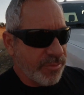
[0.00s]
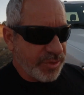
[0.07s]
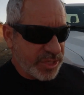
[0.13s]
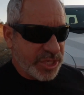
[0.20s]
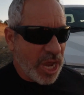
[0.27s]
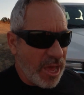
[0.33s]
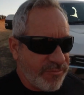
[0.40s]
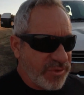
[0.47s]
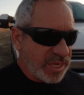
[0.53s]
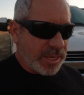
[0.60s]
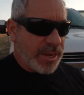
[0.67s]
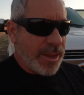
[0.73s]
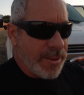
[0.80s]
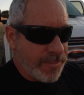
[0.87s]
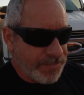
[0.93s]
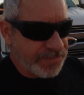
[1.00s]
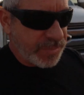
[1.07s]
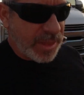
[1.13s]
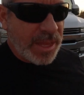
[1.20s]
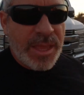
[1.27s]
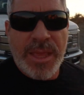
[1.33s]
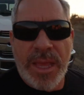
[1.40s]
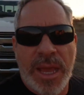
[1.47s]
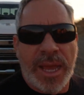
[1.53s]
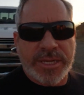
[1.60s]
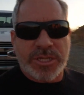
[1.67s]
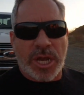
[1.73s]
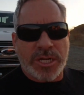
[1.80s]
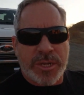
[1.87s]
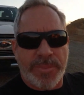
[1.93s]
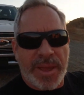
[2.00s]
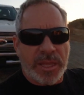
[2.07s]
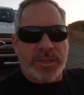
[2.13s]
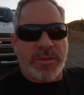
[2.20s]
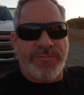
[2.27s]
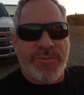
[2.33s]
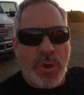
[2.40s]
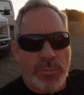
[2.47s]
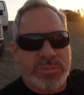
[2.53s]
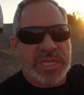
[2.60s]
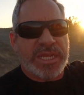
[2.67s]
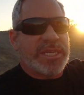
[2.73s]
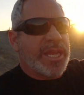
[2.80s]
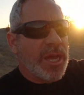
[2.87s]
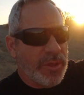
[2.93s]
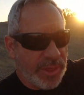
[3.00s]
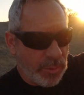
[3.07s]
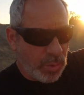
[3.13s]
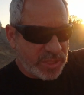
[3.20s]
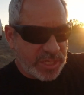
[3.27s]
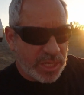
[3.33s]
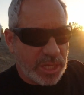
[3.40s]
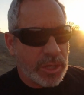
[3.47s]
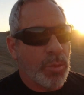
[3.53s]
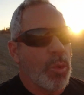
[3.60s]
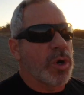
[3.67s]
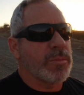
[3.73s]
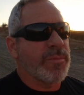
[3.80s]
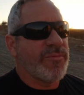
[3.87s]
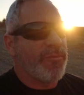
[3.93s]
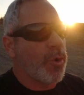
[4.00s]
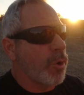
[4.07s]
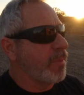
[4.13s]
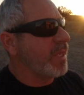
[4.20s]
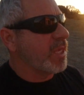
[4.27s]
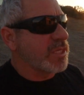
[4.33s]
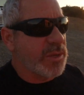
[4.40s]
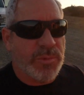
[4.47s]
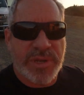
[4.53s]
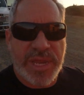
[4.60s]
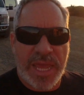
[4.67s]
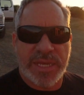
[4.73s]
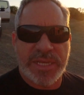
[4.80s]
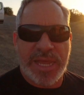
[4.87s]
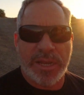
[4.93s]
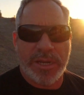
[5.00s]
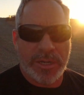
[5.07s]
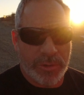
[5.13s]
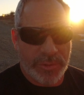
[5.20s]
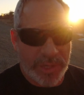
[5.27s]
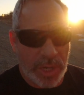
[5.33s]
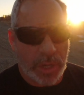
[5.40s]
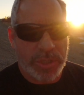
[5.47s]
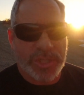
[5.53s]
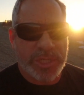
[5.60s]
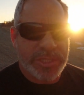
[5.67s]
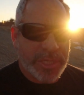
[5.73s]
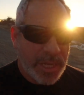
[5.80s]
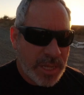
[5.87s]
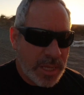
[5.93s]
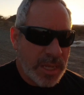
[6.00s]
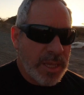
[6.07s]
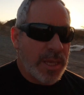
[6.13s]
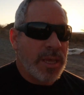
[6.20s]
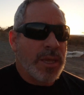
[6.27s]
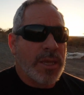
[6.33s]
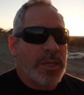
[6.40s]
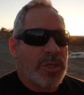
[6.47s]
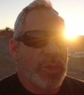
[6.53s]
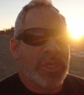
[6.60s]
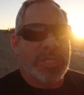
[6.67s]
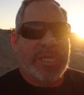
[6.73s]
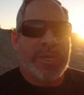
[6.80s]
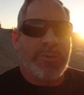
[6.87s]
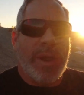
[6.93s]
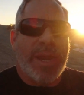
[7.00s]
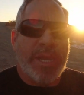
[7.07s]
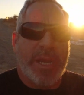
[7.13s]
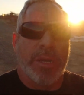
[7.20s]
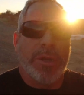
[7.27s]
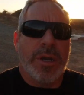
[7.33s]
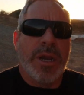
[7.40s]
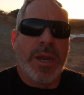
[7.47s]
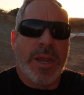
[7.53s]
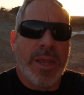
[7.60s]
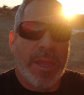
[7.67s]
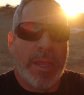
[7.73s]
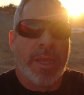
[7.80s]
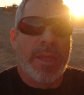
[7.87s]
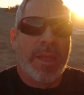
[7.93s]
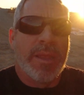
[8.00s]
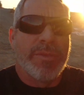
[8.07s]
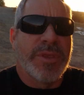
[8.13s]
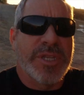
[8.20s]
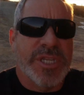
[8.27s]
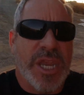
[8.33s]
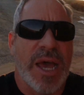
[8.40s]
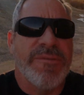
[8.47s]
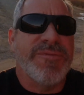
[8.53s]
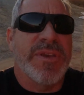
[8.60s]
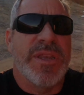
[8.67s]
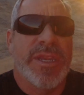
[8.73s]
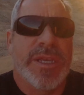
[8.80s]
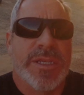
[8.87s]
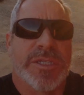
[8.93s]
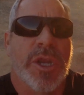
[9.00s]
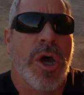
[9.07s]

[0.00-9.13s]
soffit. I talked about the foam detail that wasn't going to work before because it would hang down under the arches. You can see right here, the soffit is